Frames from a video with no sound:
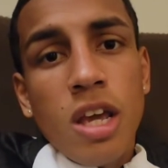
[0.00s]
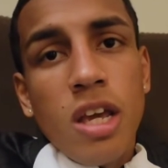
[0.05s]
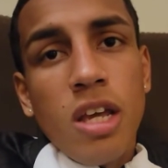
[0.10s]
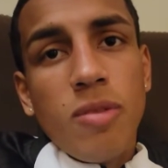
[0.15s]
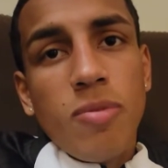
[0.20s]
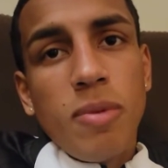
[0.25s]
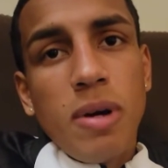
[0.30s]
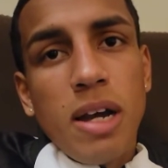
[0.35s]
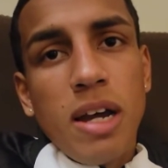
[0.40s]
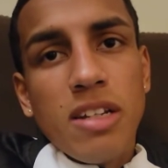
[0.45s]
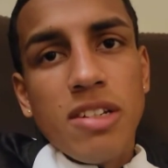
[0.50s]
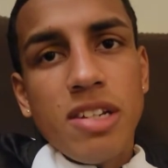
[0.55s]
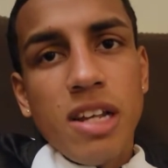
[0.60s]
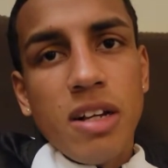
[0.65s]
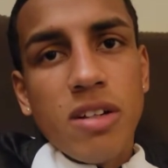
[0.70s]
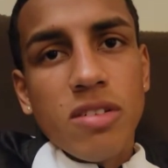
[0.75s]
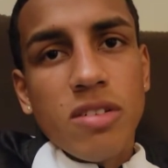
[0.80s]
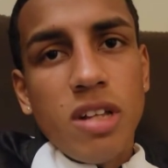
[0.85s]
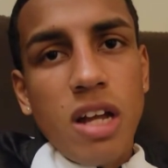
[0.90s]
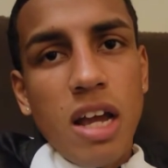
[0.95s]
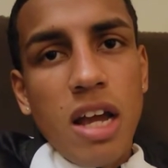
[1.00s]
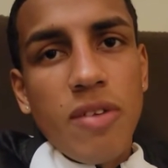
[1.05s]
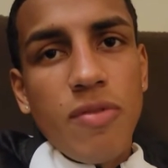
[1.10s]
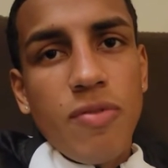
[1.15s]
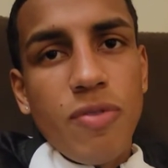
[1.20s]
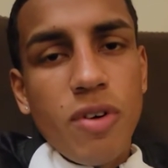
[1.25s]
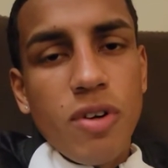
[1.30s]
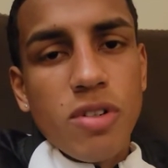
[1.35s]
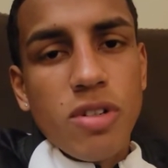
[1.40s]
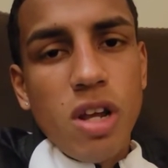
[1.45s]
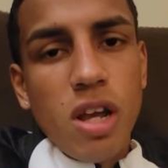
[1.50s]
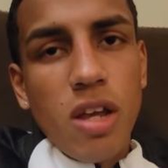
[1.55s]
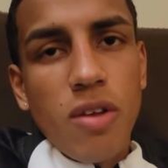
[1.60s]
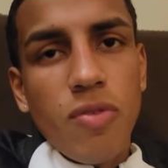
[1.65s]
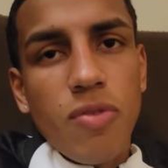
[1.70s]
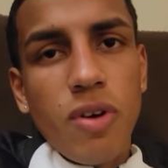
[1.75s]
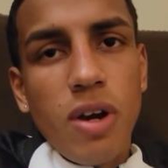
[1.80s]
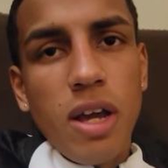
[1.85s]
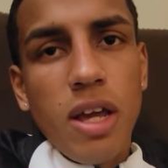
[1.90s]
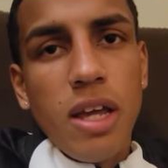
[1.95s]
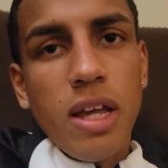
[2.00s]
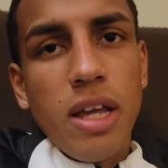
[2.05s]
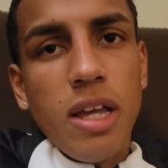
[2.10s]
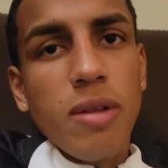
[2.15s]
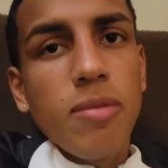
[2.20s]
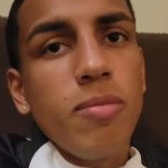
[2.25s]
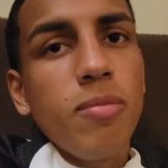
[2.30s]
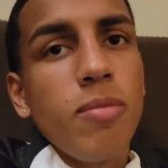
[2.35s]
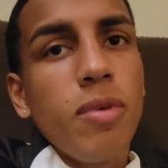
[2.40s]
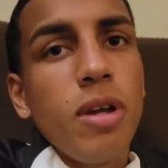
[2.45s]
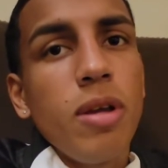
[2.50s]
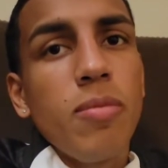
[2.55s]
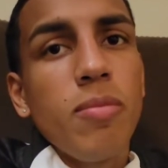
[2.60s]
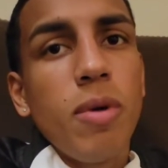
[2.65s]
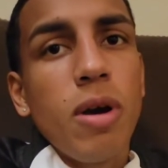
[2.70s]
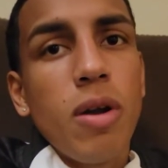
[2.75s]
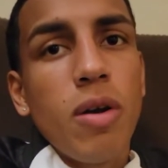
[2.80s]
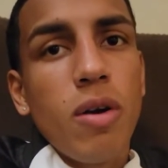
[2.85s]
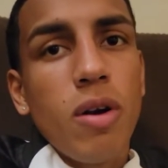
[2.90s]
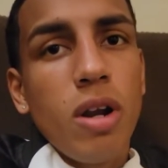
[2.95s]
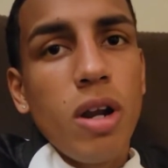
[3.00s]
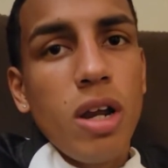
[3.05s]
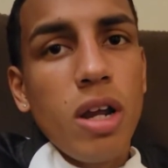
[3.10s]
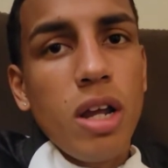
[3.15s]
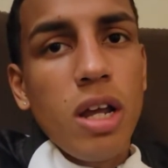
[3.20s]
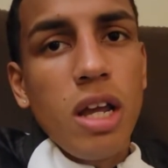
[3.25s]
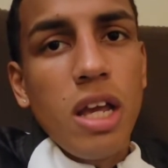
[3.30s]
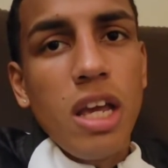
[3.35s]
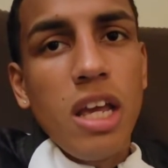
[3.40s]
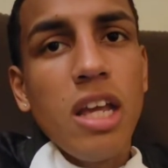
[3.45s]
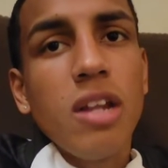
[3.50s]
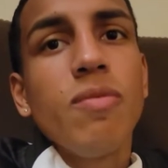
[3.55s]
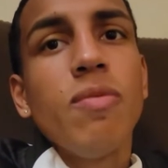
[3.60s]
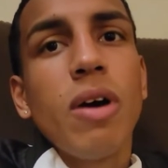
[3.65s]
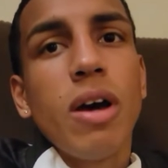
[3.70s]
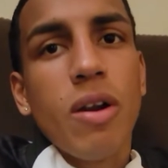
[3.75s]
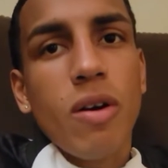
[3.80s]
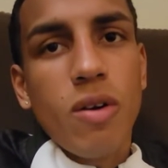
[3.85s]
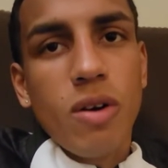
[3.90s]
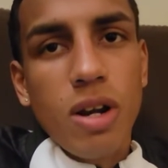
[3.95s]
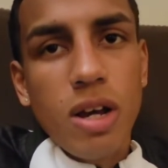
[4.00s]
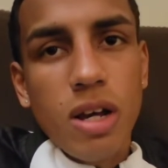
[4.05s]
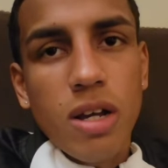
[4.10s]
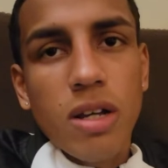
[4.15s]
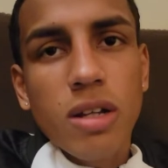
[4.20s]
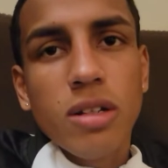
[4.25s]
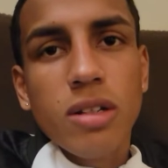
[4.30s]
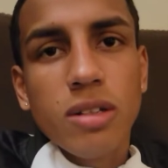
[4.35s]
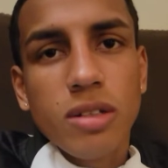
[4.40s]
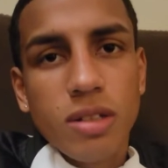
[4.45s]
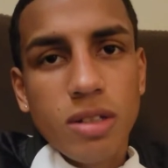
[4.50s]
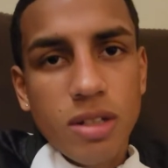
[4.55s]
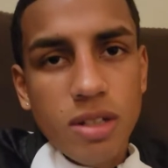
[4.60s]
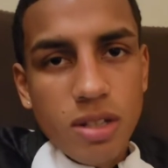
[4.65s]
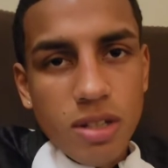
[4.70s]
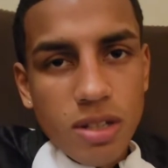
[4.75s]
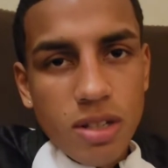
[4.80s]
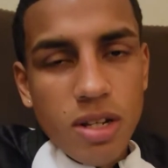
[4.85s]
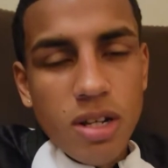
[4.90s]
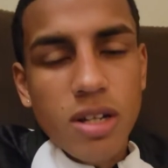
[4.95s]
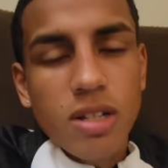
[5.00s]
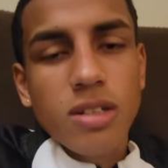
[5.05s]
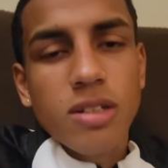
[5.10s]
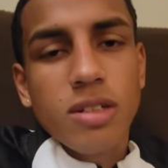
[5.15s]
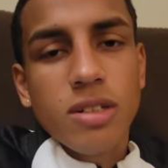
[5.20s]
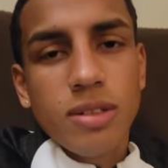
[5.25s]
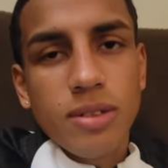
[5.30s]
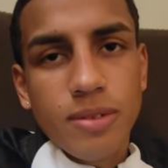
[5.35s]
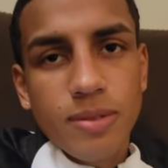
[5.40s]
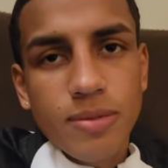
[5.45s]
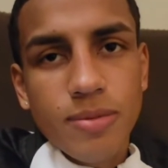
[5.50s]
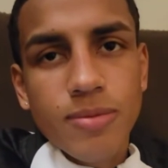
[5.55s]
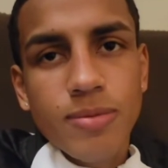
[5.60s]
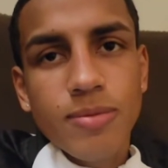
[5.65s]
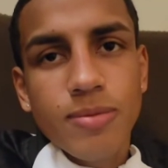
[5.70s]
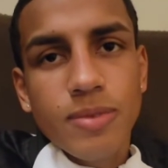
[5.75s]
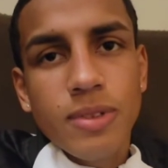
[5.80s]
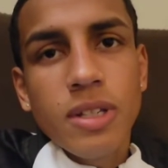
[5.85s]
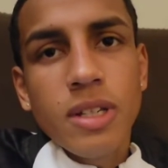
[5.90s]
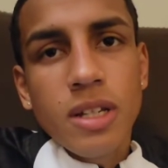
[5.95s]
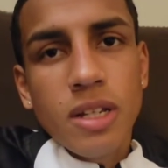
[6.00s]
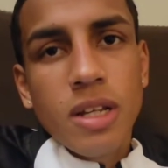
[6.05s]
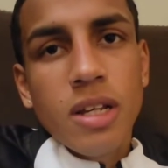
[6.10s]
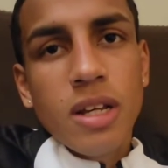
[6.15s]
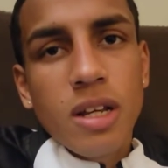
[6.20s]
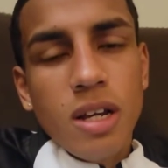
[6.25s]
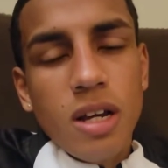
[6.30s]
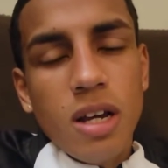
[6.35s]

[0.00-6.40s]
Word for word: It's my second time. First I fight in in, Joe Ver- Smith? in Verona. Oh, okay. Yeah, I remember that fight. Right.